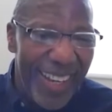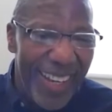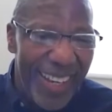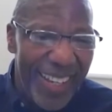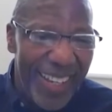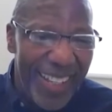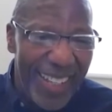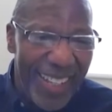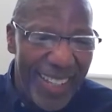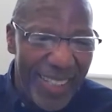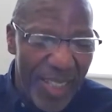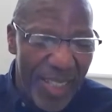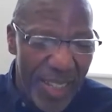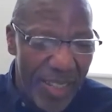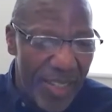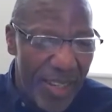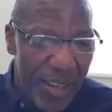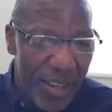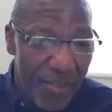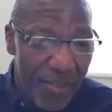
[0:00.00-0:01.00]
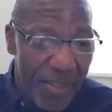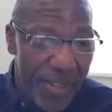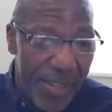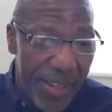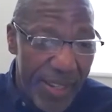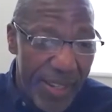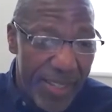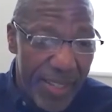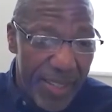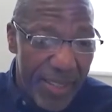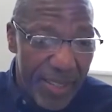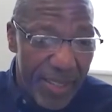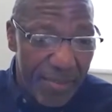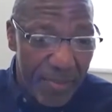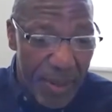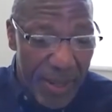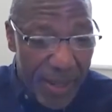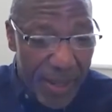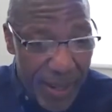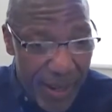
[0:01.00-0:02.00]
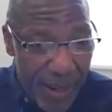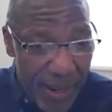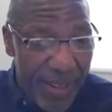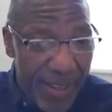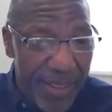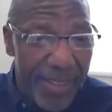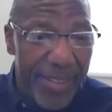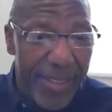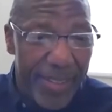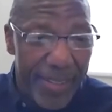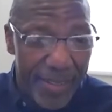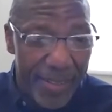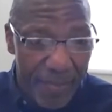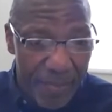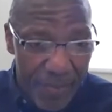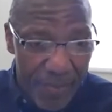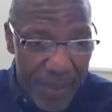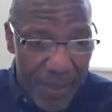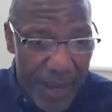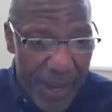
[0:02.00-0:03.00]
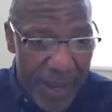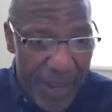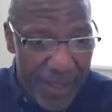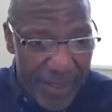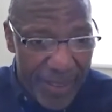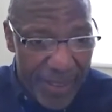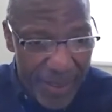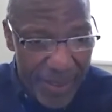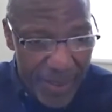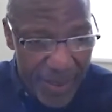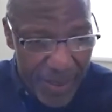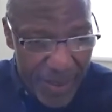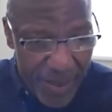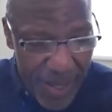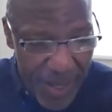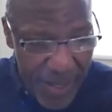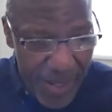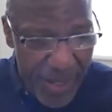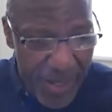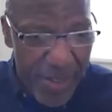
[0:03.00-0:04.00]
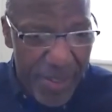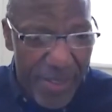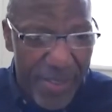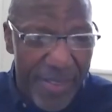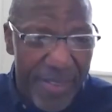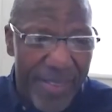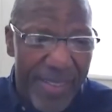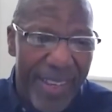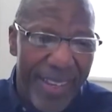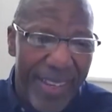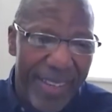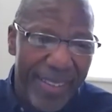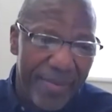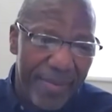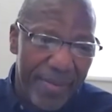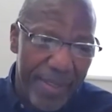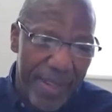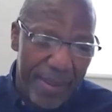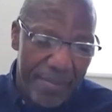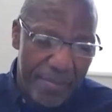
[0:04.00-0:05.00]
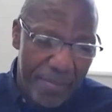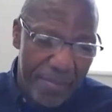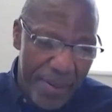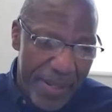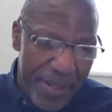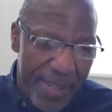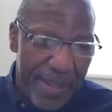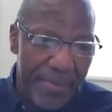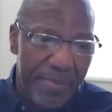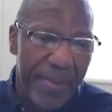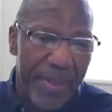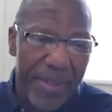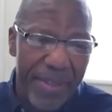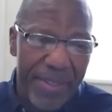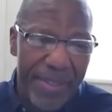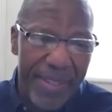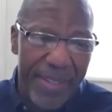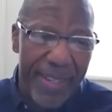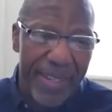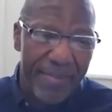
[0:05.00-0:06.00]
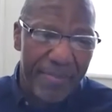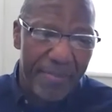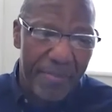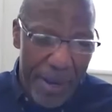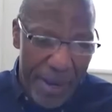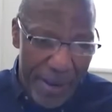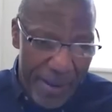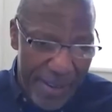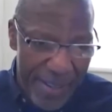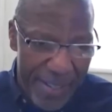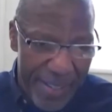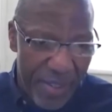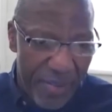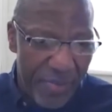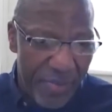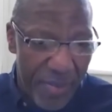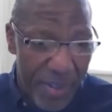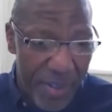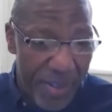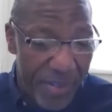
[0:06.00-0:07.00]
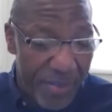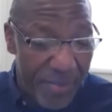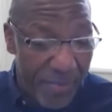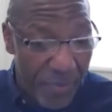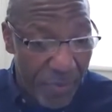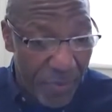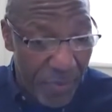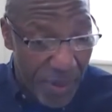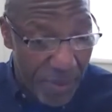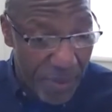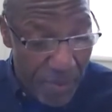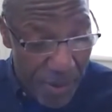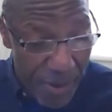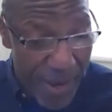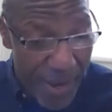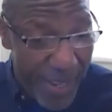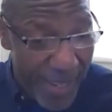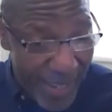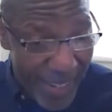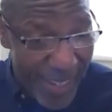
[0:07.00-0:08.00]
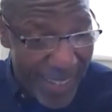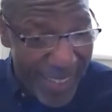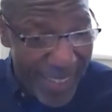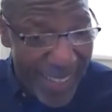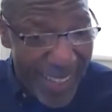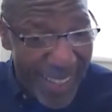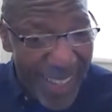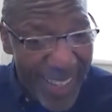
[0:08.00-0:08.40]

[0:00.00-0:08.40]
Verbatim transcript: uh, in these conversations because uh, teachers and, and principals and parents were, were present.